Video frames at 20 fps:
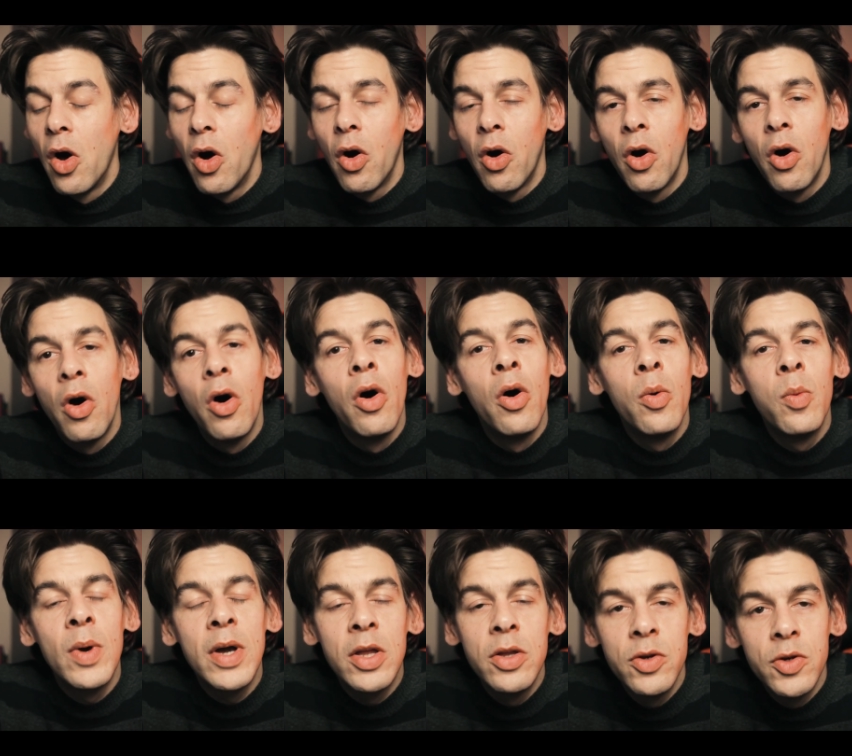Or
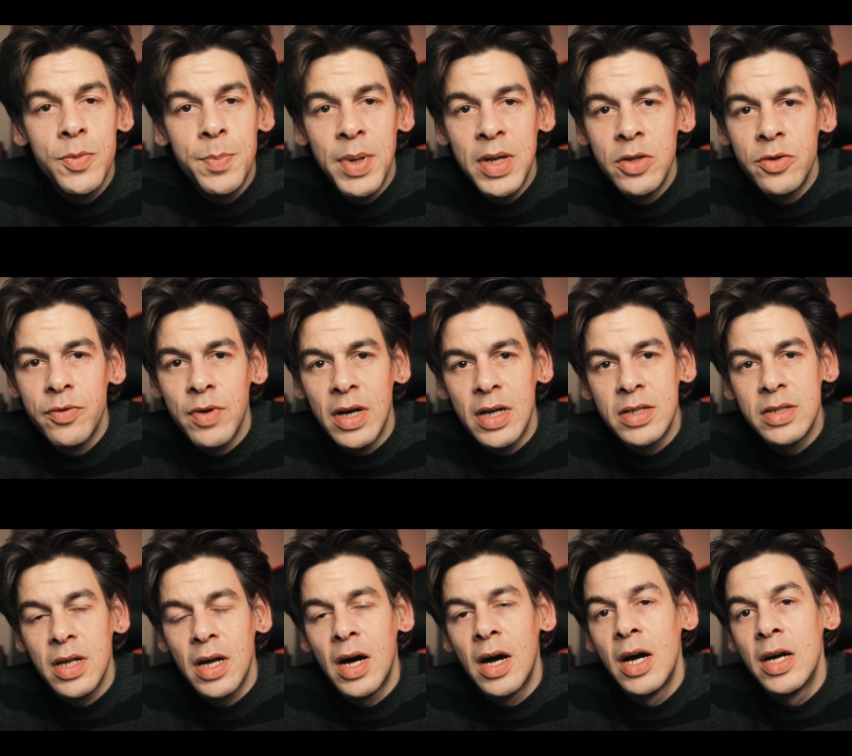we can use
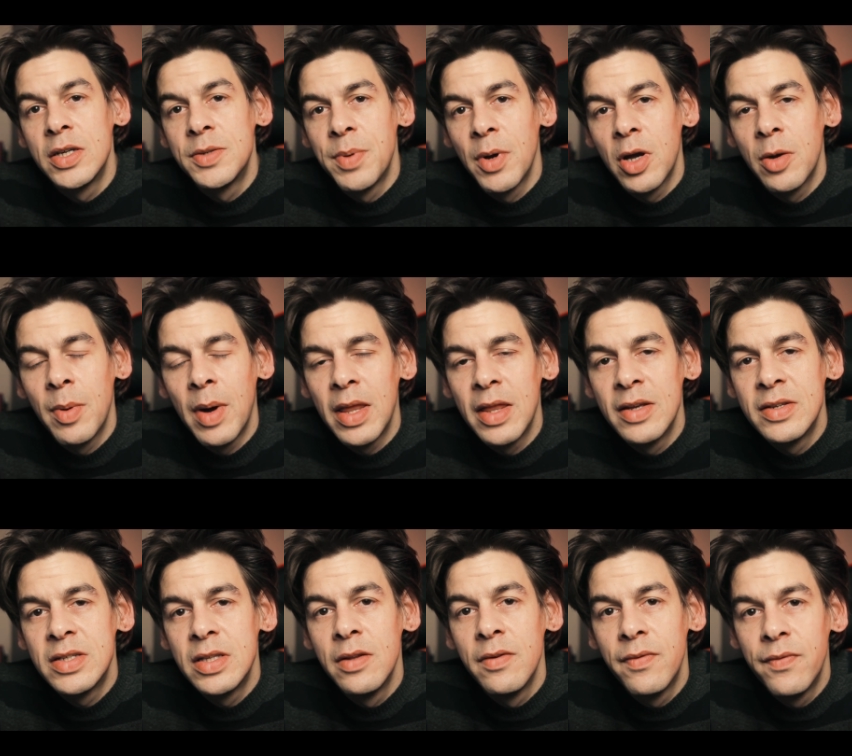Pinterest. I spoke about
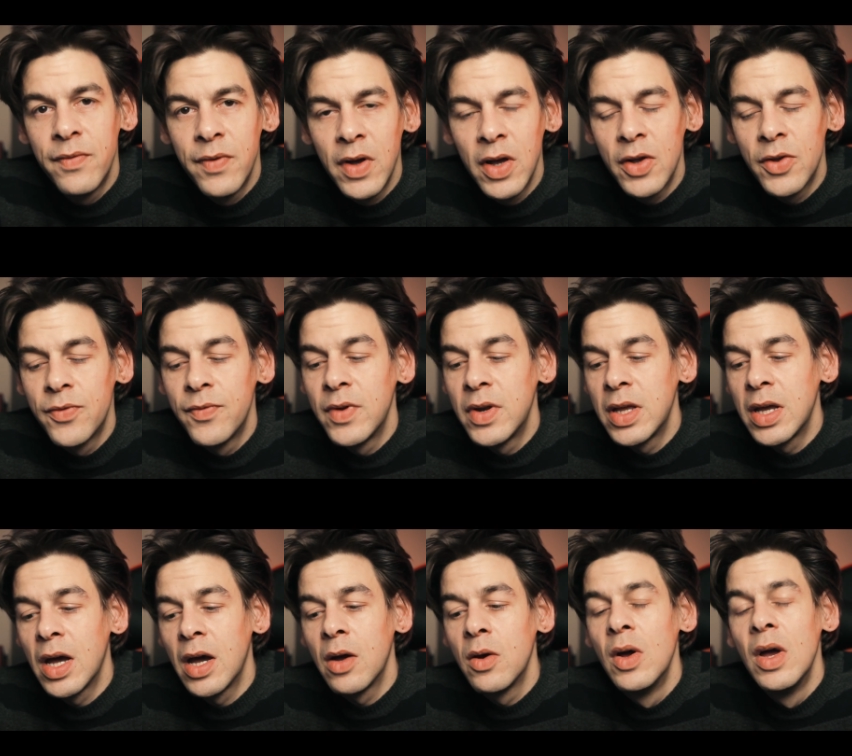this in the first video.